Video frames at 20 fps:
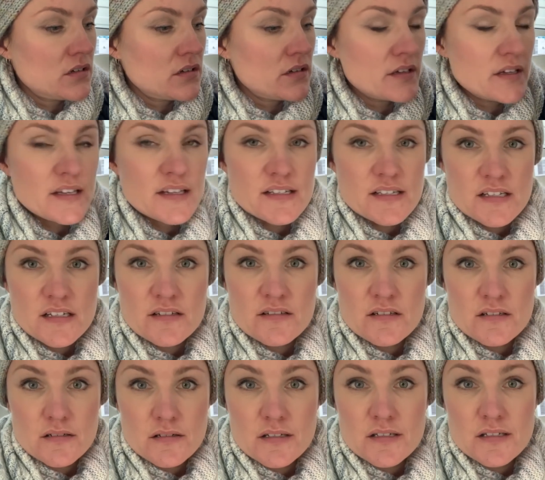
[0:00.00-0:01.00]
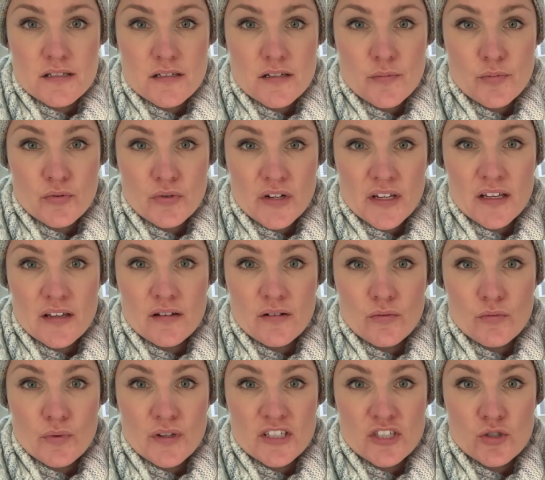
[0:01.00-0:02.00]
It's a double knit
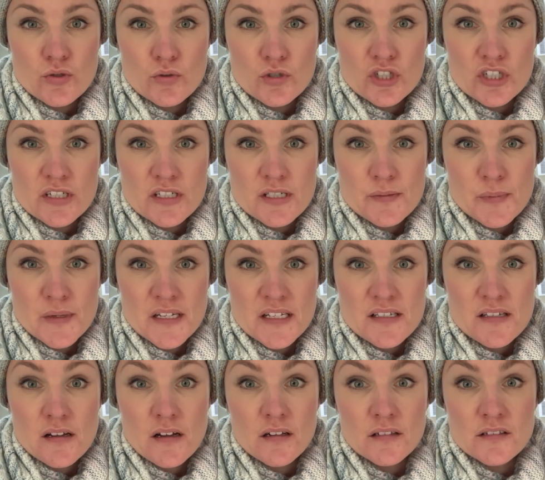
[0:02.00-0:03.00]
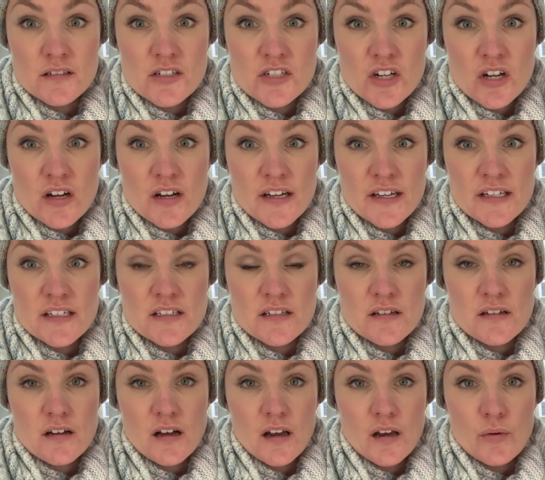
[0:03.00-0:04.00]
West Yorkshire spinners undyed
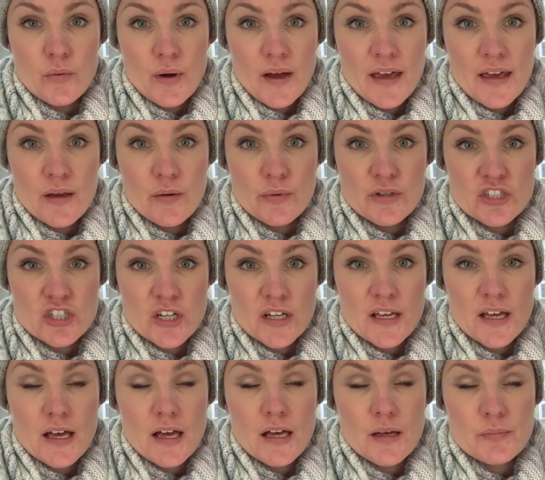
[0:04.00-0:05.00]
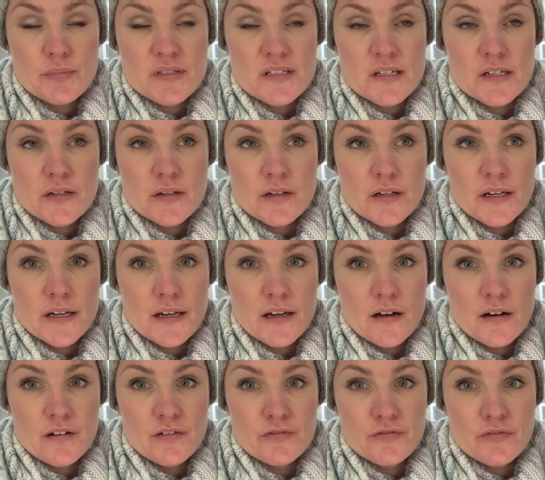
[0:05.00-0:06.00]
colourway, which I absolutely
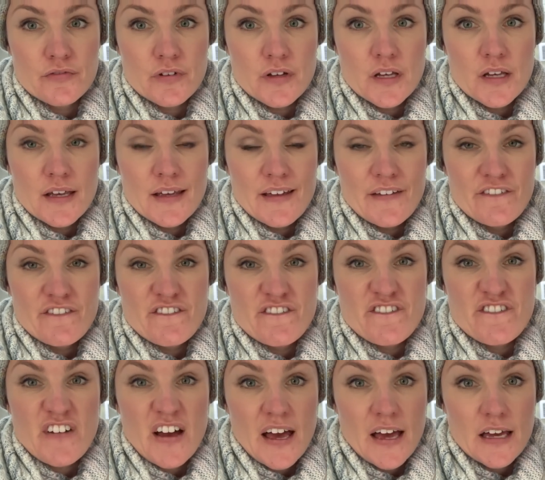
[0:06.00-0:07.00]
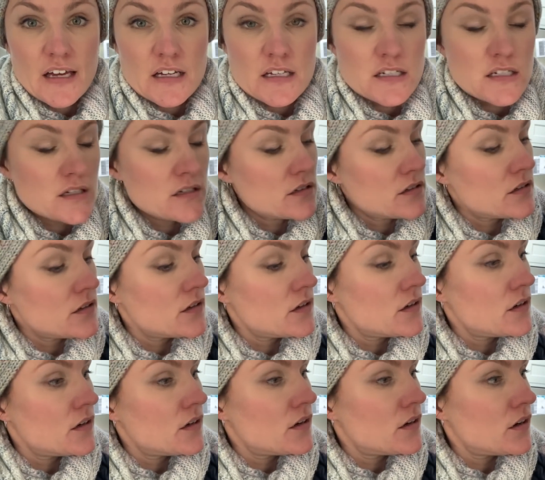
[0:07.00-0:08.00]
love. In fact,
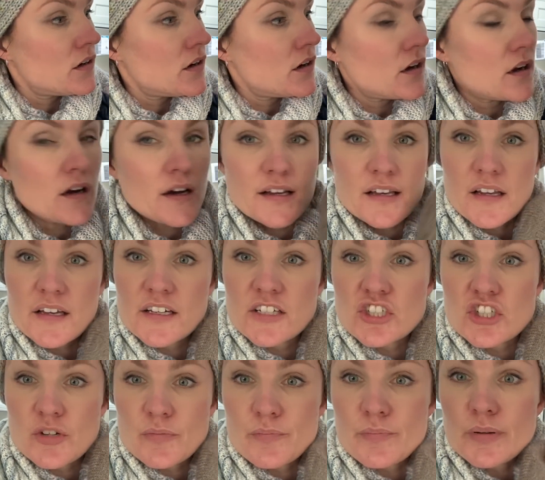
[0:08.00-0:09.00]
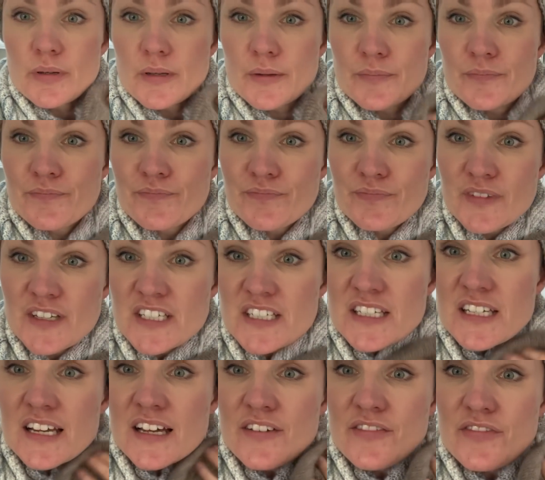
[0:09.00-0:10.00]
I'd like a jumper
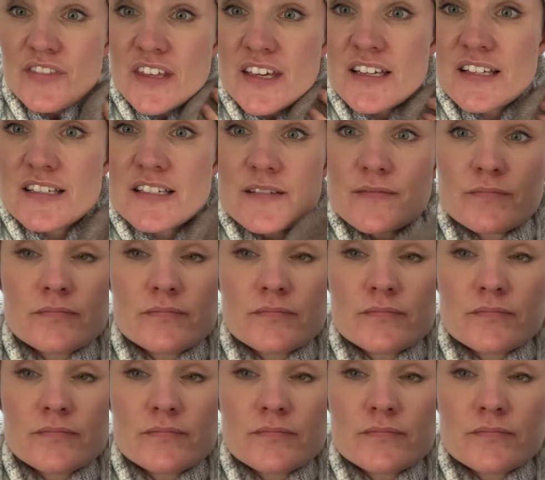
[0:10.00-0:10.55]
knitted out of this.